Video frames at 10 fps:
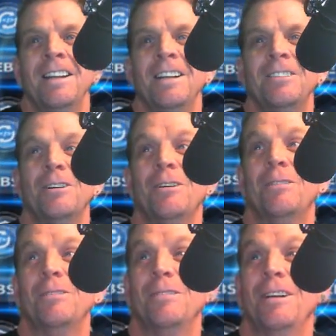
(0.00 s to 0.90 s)

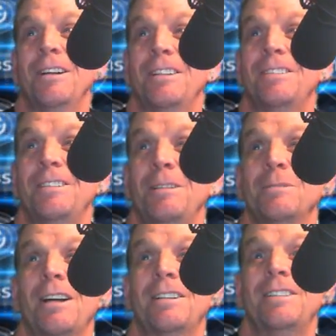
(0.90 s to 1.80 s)
So it seems
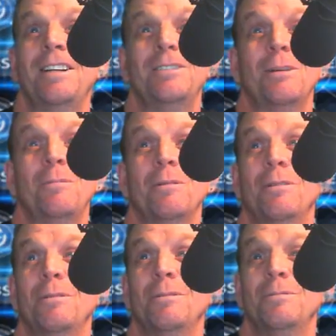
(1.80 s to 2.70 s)
like that
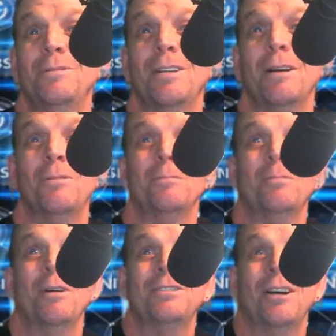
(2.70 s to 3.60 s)

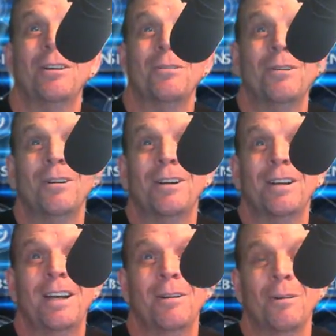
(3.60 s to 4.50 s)
WordPress.org
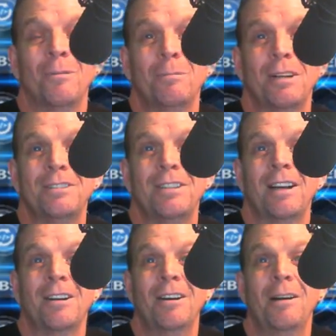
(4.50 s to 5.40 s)
or
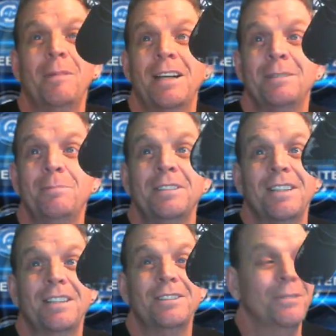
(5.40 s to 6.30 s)
WordPress.com has been
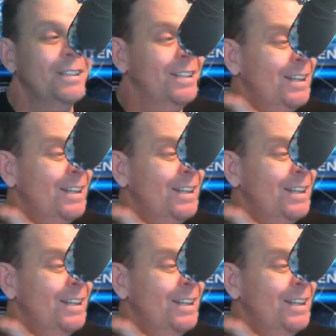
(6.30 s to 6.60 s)
censoring